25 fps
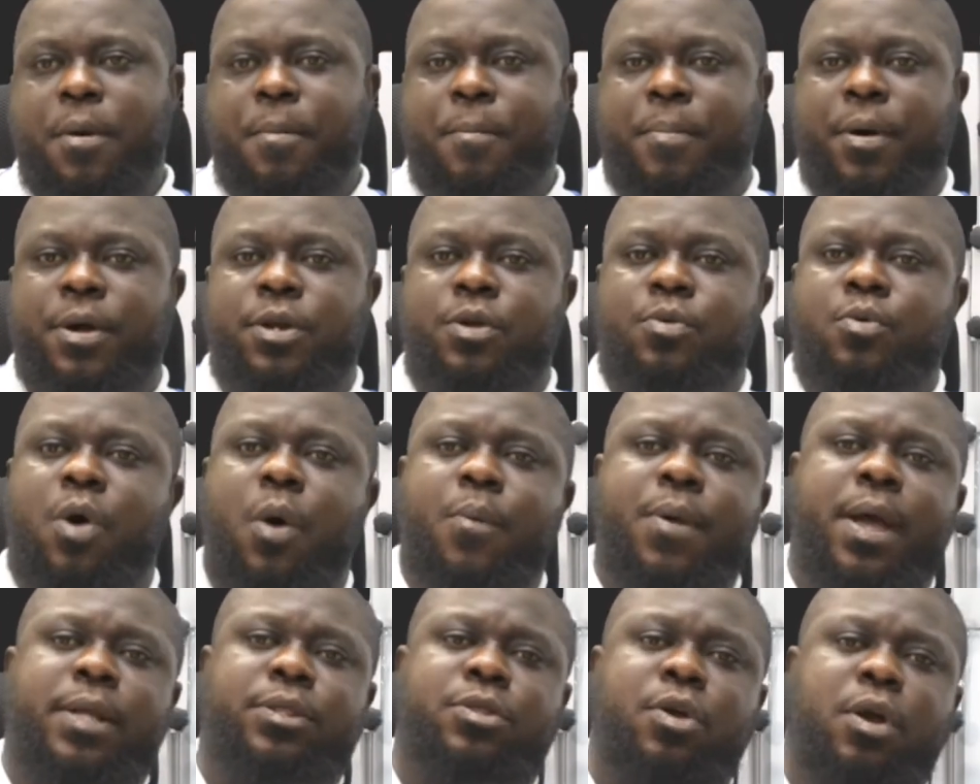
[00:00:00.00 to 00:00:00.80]
But the
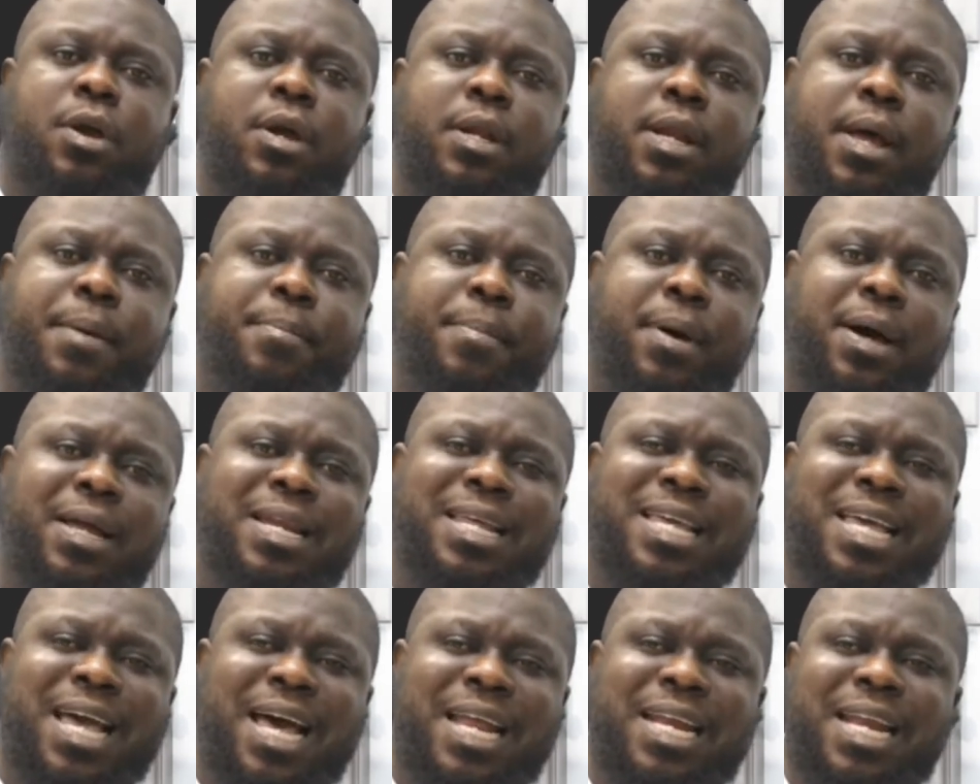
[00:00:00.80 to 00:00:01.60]
one we are talking
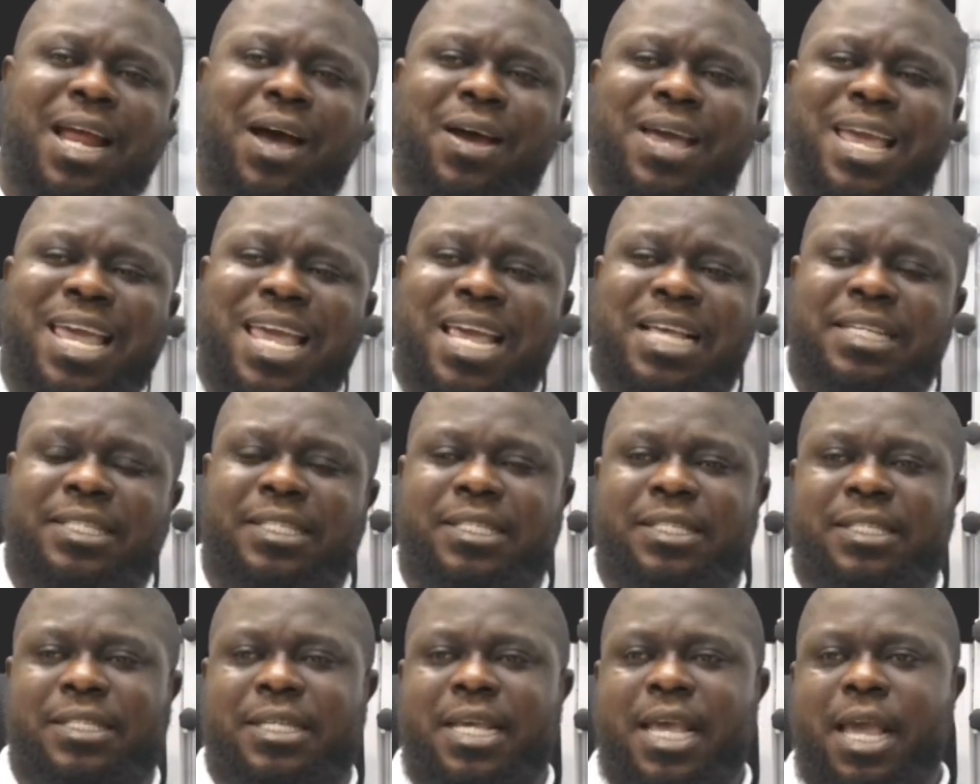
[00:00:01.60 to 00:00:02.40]
about here now
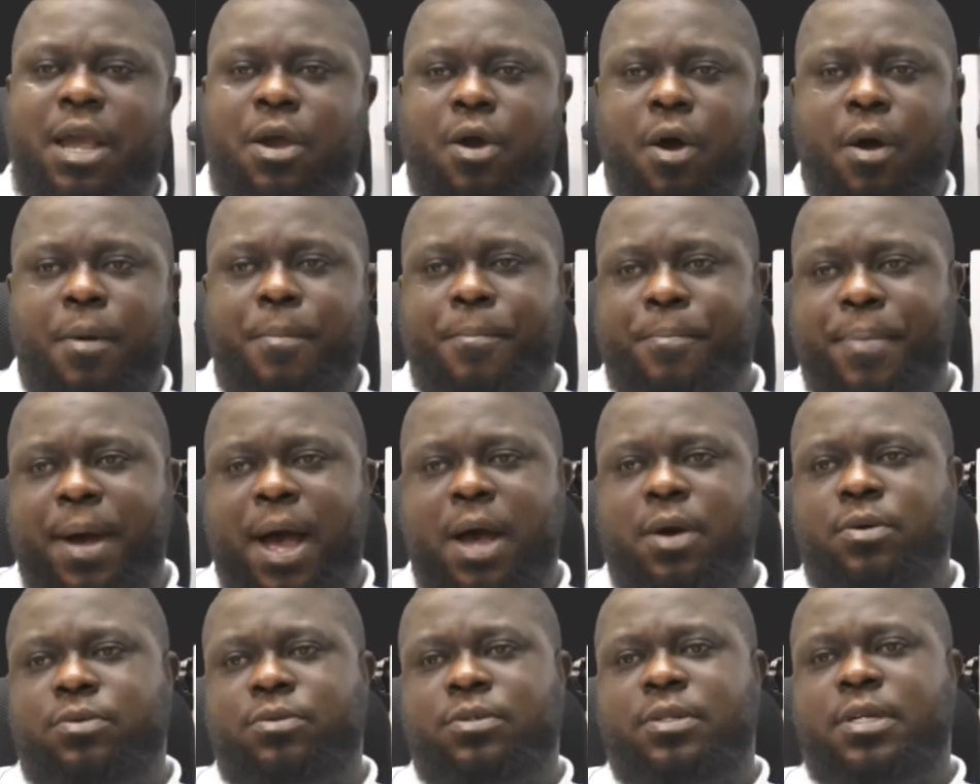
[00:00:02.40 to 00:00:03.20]
is a
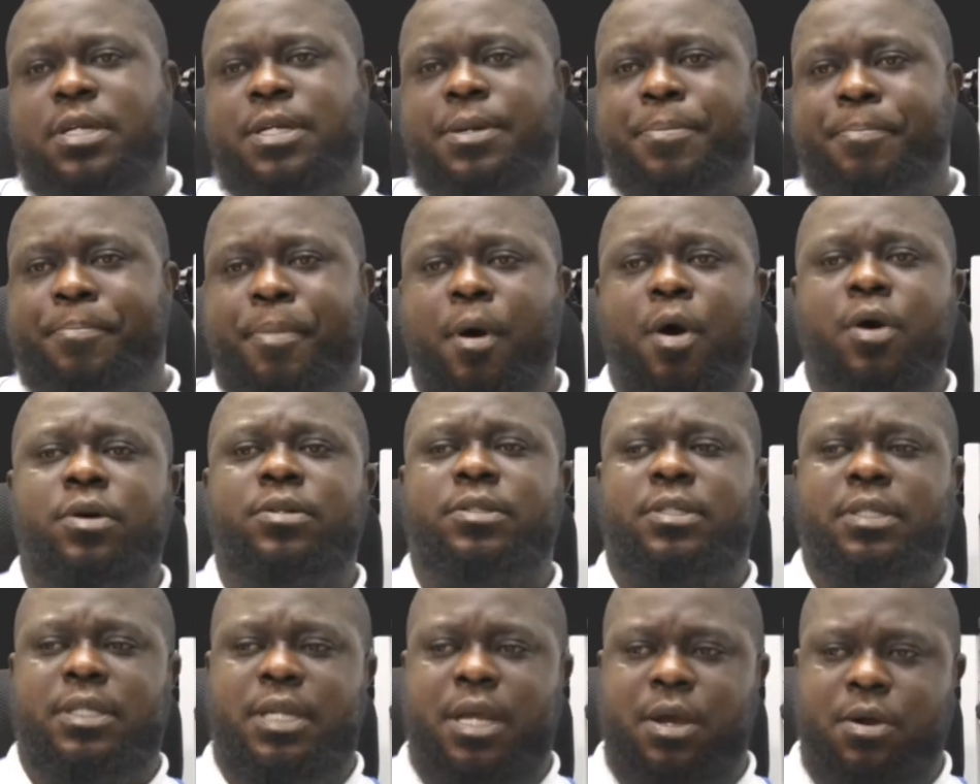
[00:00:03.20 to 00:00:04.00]
compound. The
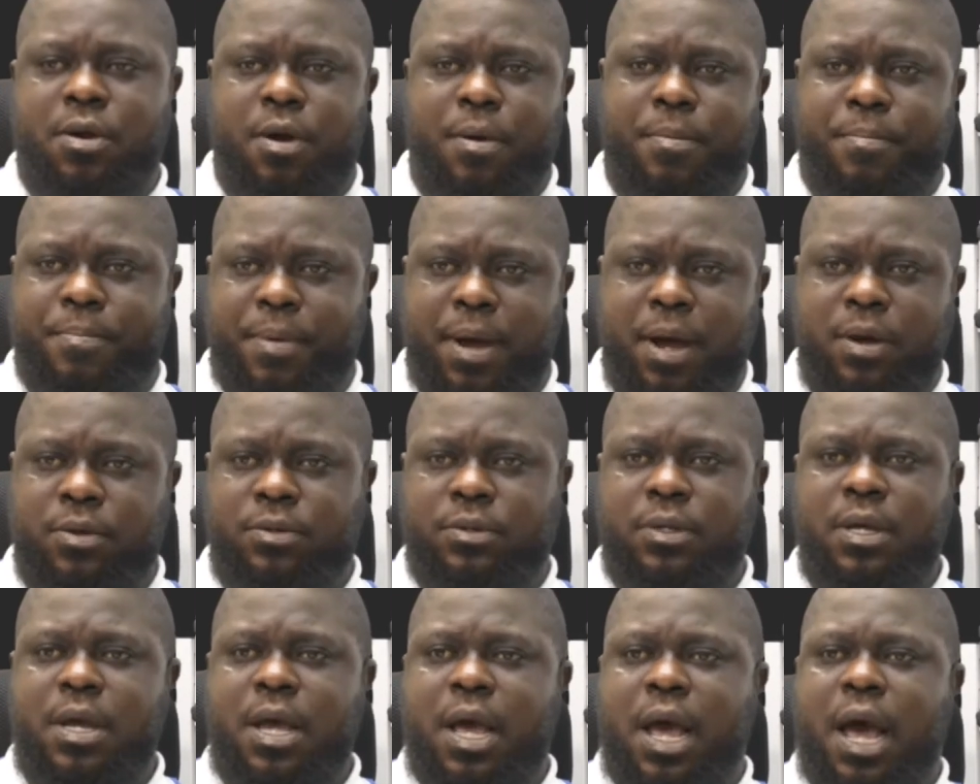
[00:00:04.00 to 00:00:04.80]
bonds in a compound
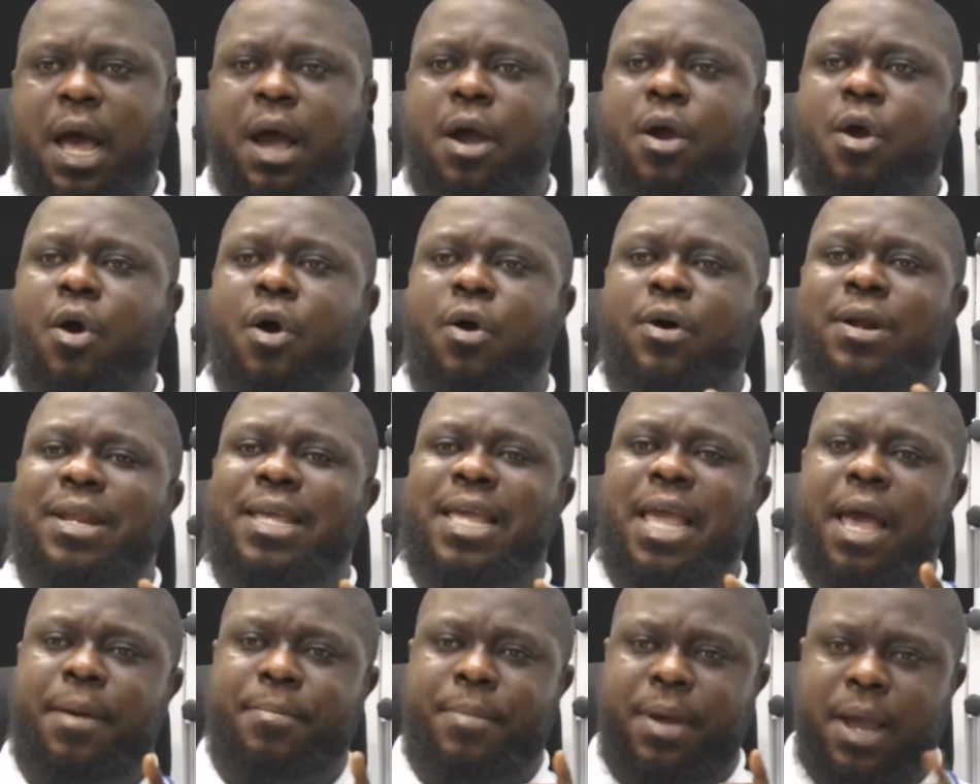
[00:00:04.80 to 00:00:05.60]
are
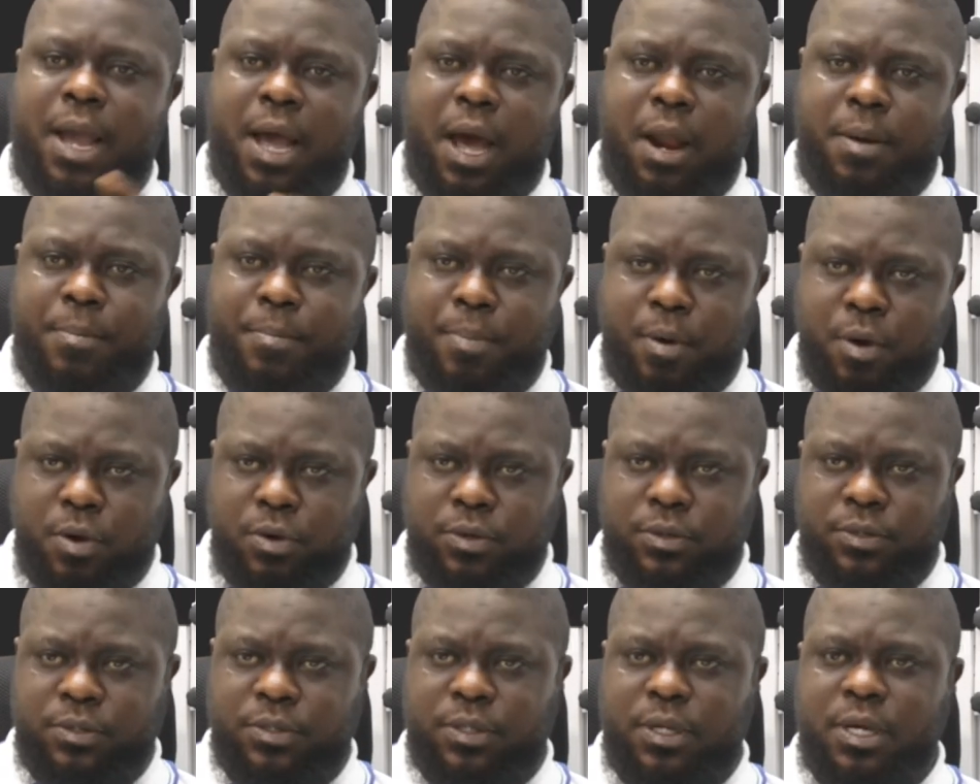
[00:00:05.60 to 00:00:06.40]
called chemical
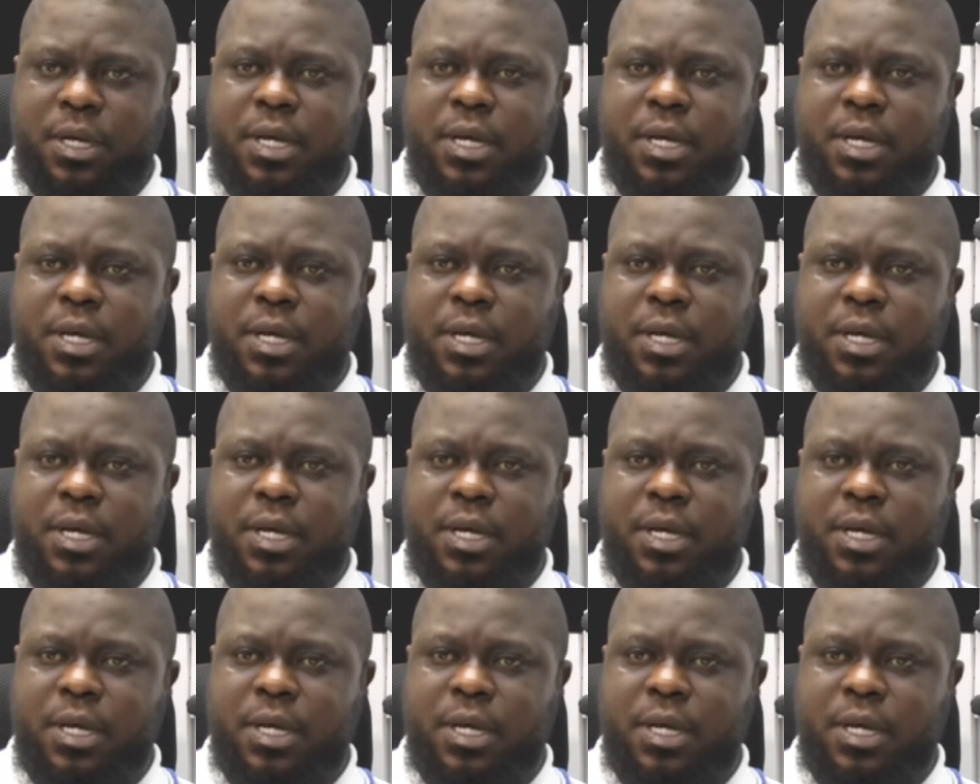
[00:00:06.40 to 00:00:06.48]
bond.